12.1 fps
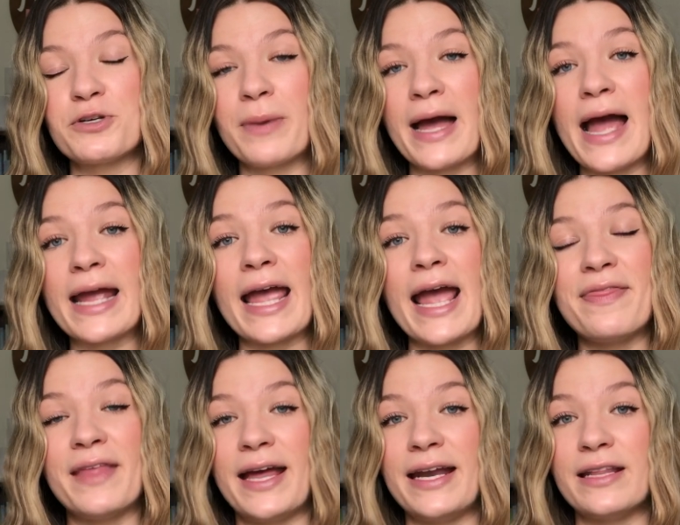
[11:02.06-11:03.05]
pack, and
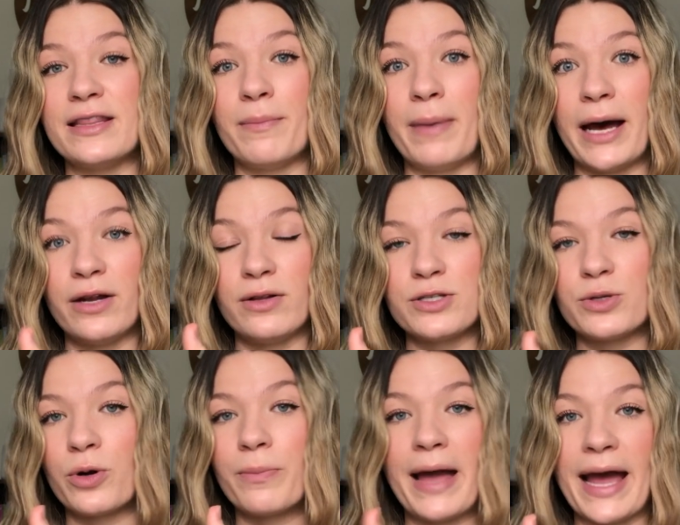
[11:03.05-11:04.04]
then the bottles
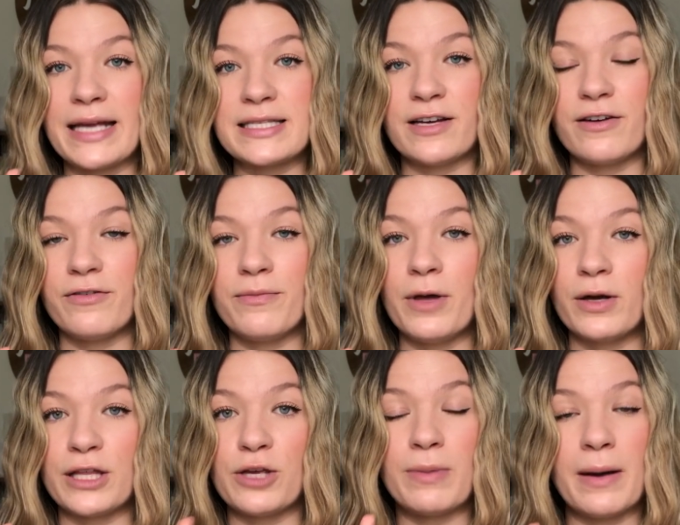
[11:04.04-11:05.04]
or bags of milk
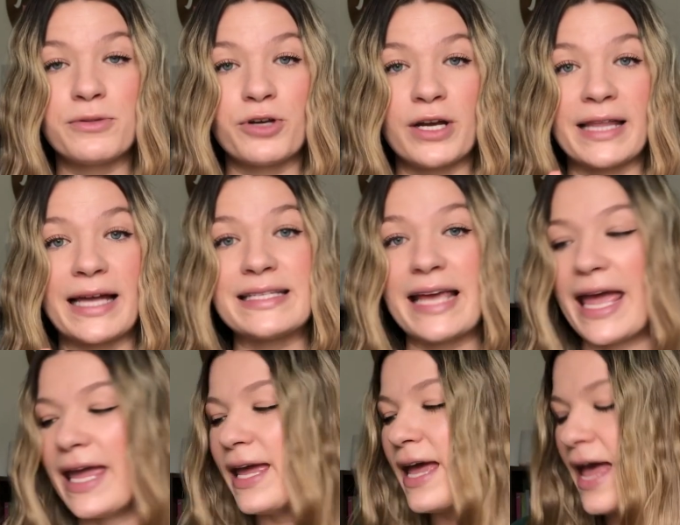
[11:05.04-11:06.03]
that you pump during that
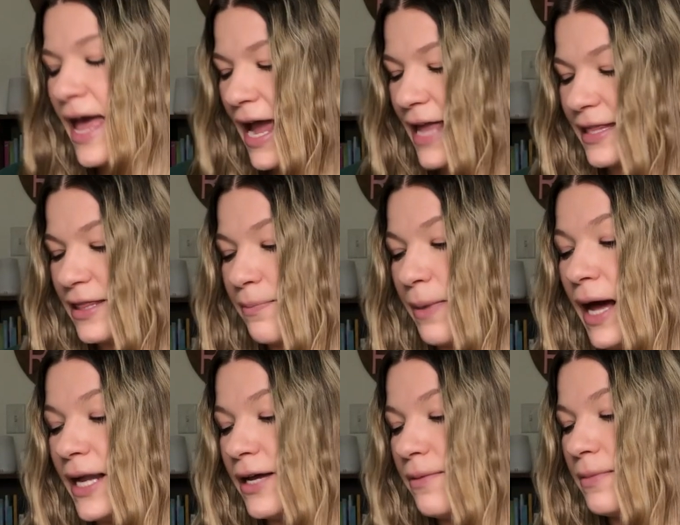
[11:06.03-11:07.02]
day. And then the
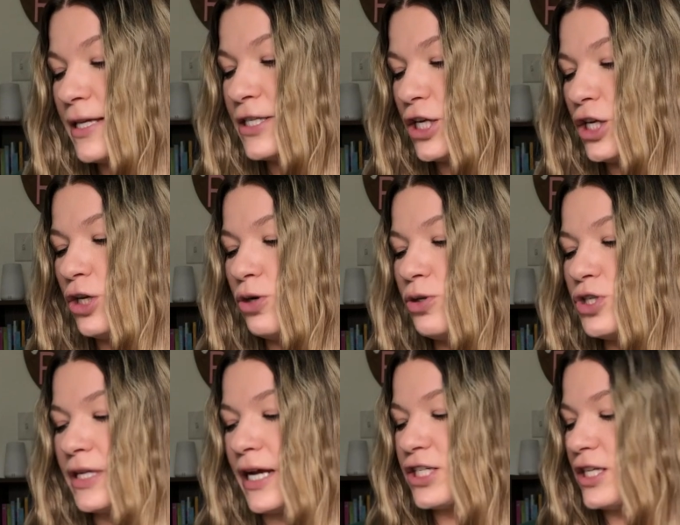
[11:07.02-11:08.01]
bottom is a huge
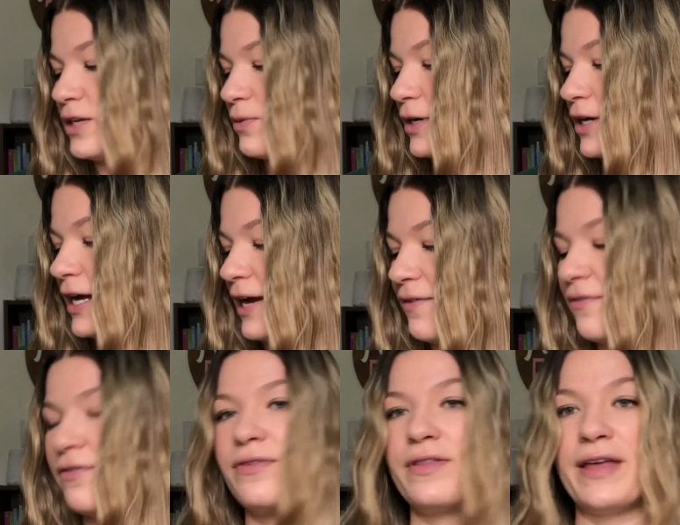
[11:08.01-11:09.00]
section where I have
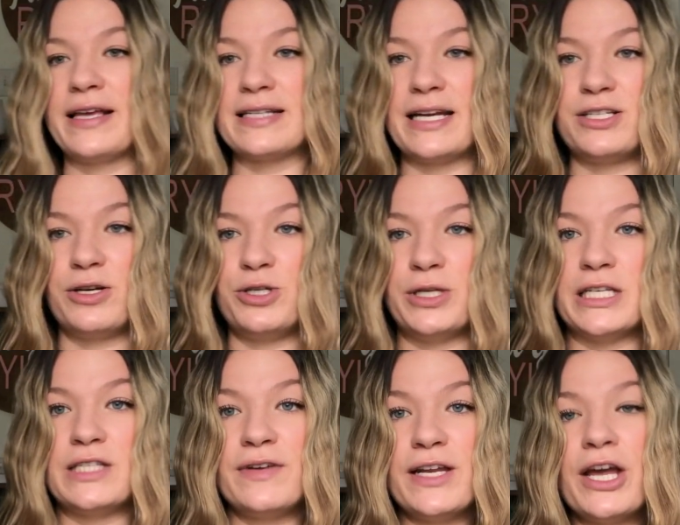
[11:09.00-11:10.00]
the things that I showed you in
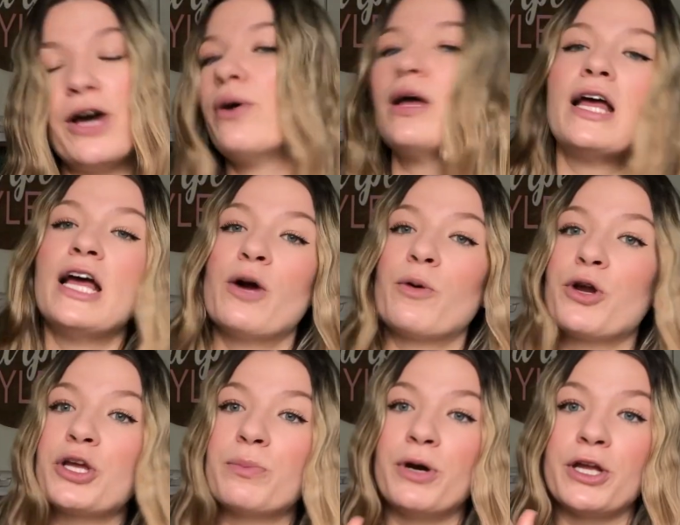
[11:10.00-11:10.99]
this video, where you
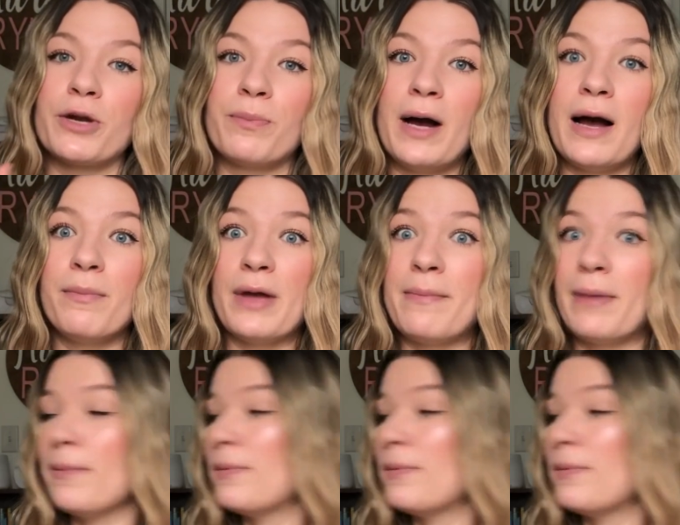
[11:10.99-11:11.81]
can put your pump. And my